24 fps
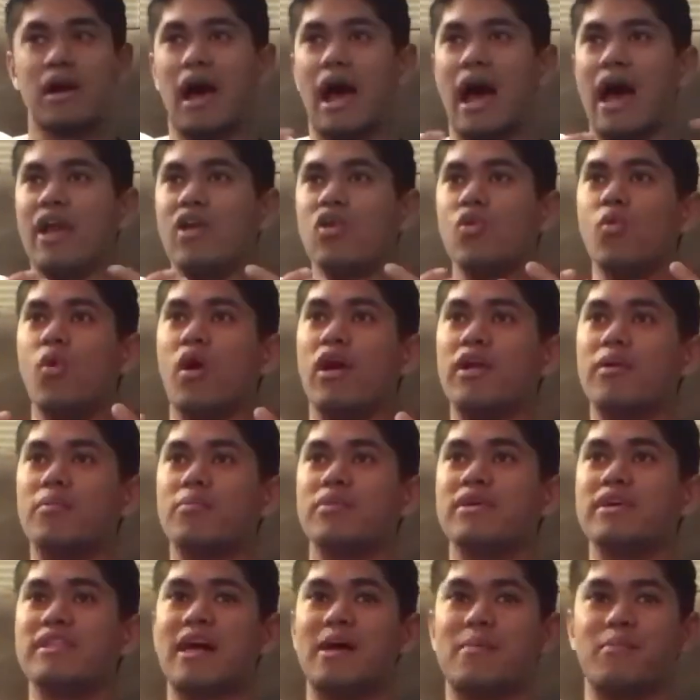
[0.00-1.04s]
I don't want to
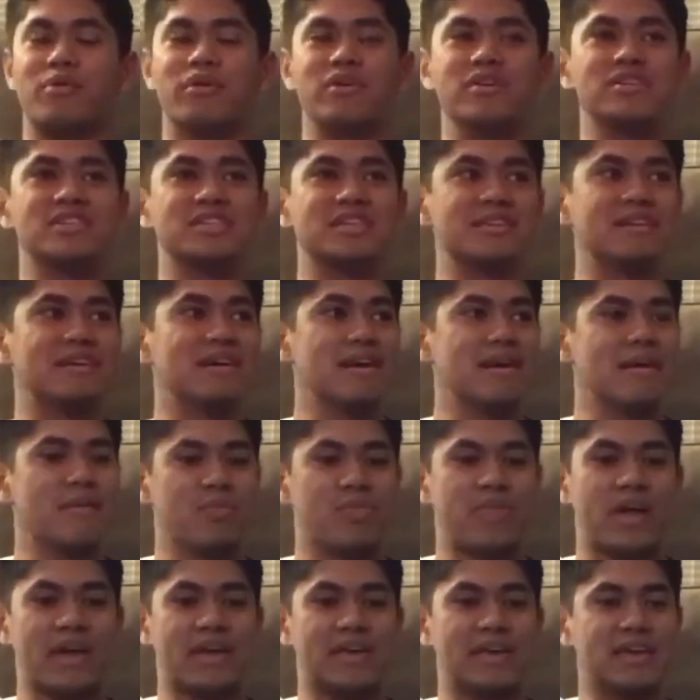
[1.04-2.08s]
be that person
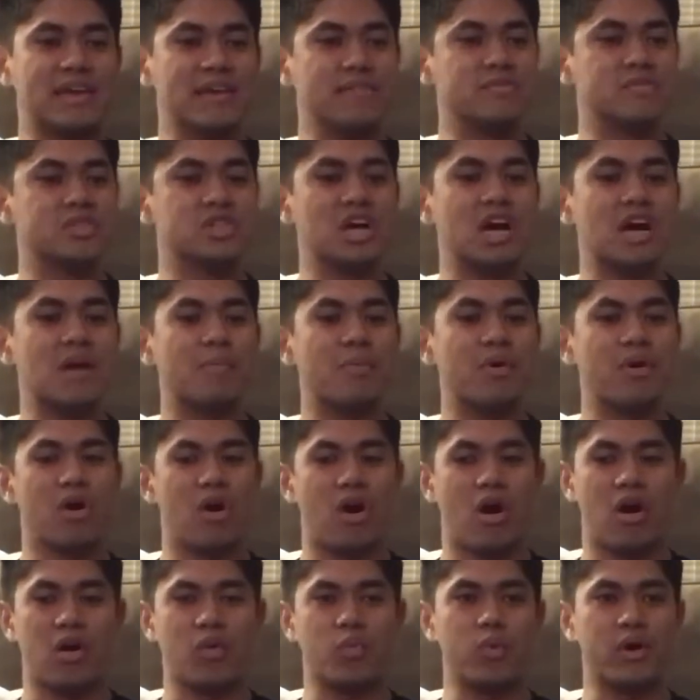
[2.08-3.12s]
that gives up
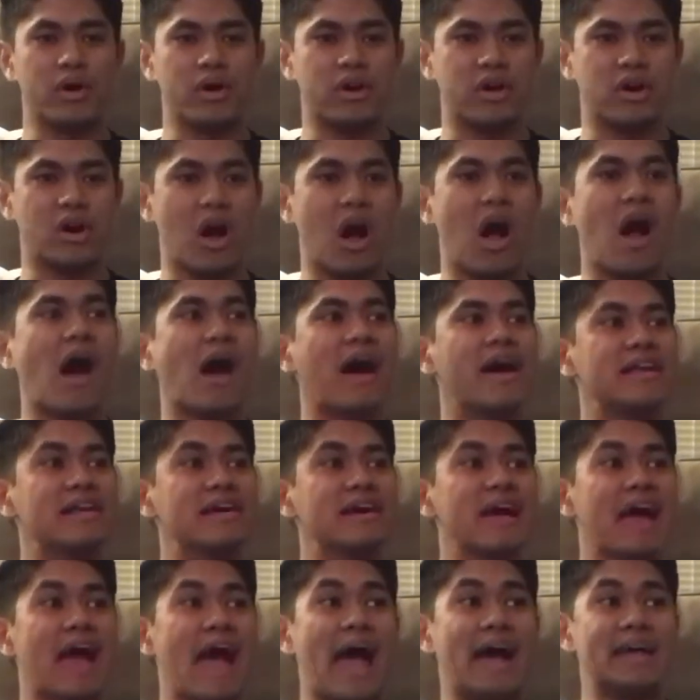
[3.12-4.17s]
on what God
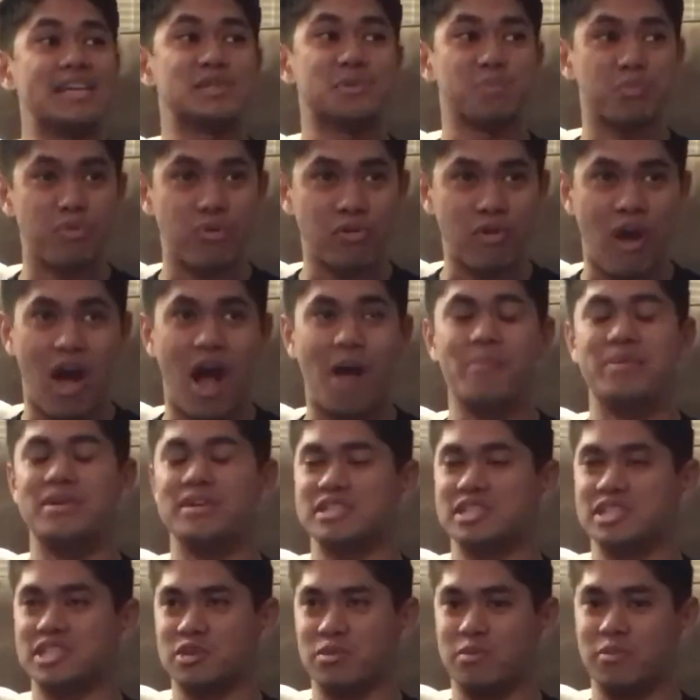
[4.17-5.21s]
has
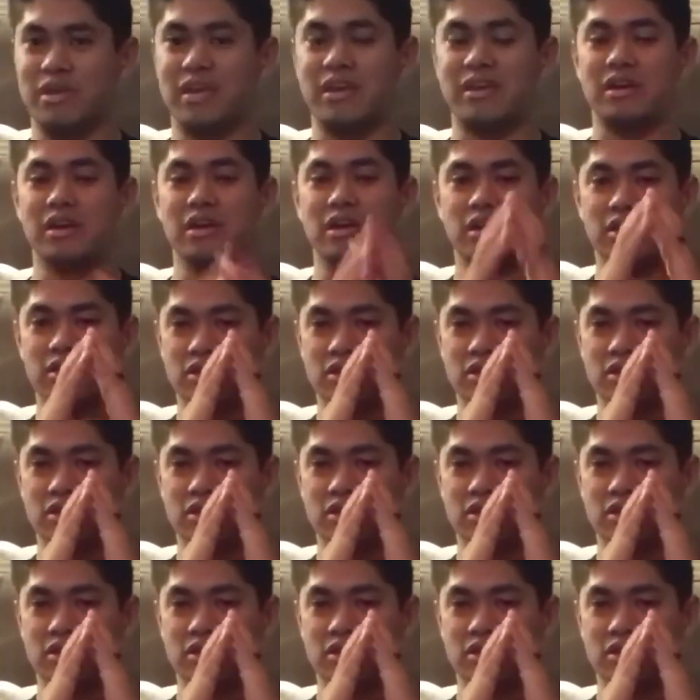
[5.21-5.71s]
promised to me.